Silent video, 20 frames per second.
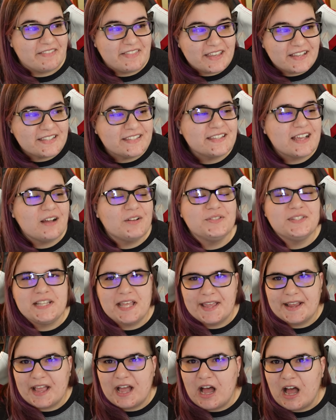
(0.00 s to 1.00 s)
This sounds
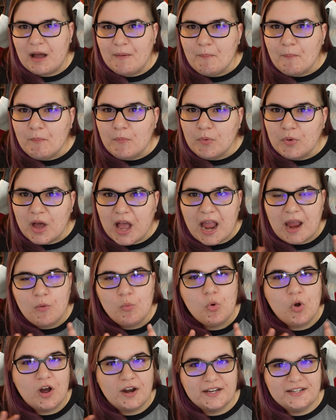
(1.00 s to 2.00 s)
like I
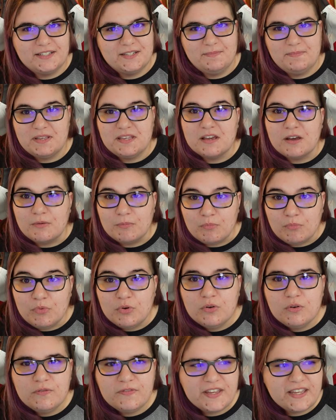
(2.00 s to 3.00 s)
want it to be a
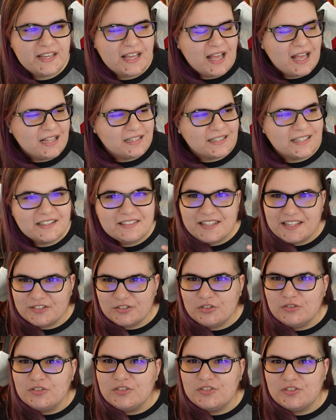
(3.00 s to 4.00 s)
movie. Like,
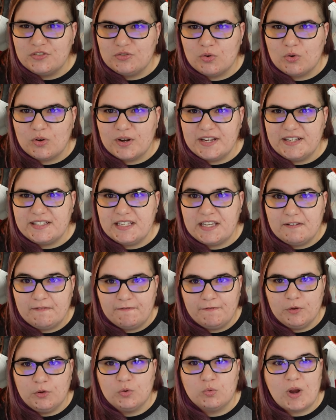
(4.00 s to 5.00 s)
these are the stories in
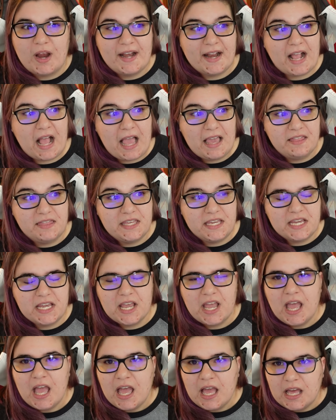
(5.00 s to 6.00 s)
food writing I
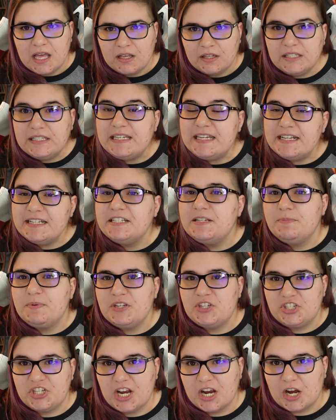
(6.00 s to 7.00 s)
think need to be
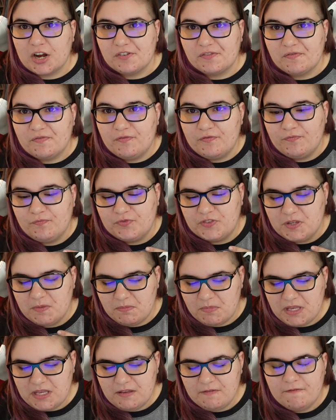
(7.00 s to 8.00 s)
shared. To
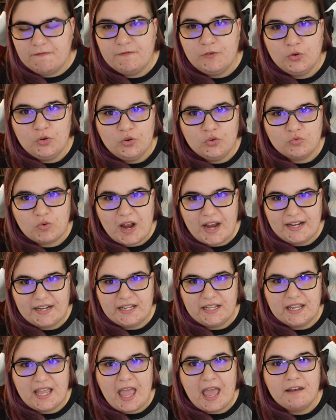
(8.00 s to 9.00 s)
me, food
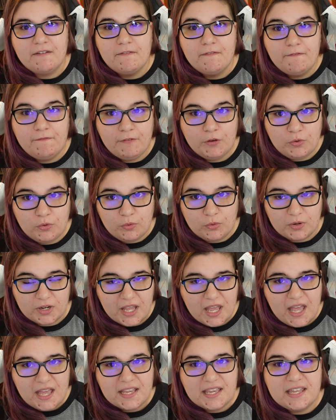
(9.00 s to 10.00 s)
writing and food
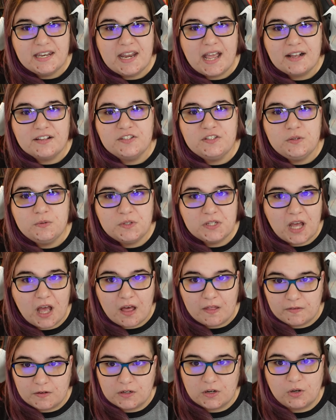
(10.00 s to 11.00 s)
connects you to
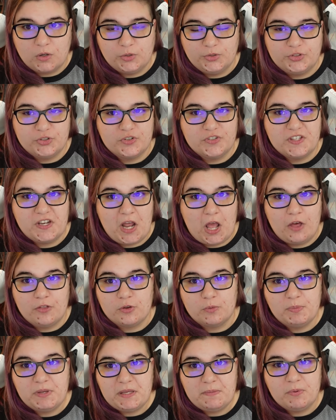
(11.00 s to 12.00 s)
other cultures and
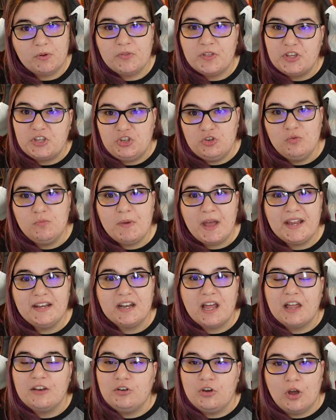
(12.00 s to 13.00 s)
other people that you might
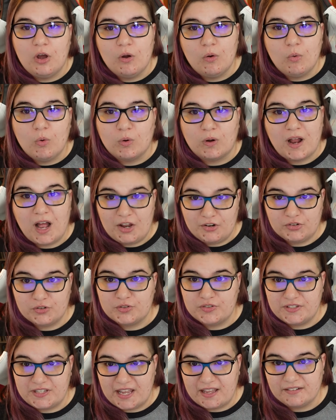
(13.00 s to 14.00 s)
not know or
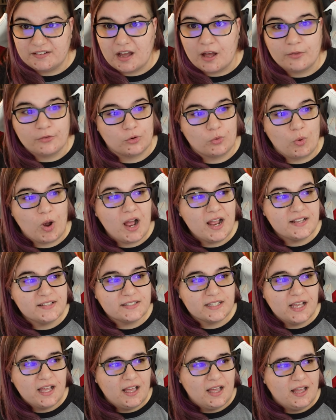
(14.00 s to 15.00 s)
understand
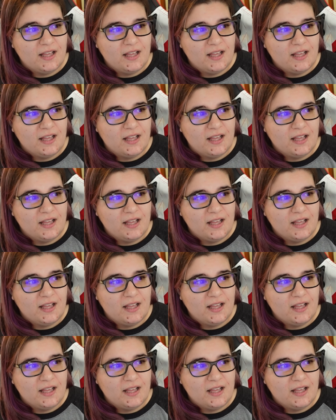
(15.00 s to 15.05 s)
otherwise.